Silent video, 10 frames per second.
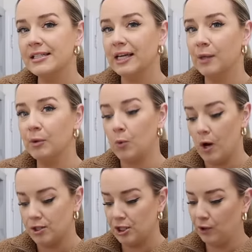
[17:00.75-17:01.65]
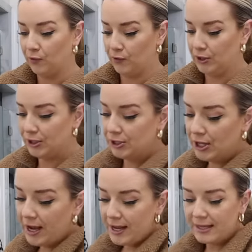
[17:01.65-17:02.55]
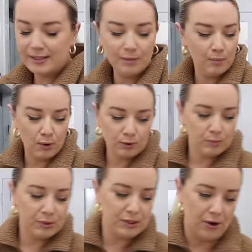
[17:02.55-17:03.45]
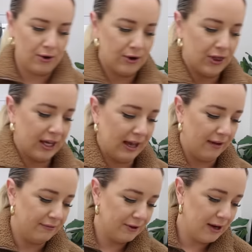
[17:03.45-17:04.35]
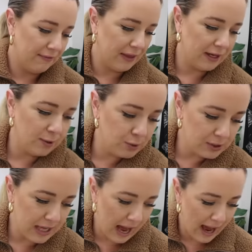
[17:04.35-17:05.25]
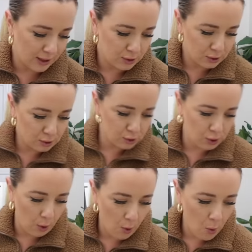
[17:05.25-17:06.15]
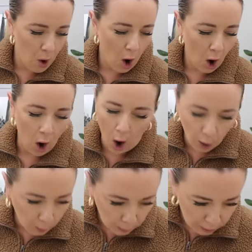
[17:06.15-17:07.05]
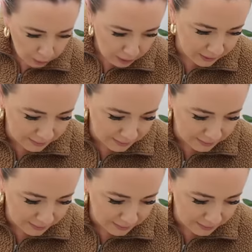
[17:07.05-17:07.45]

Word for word: is gonna be watching your footage is the most bizarre thing ever and like you just act so awkward.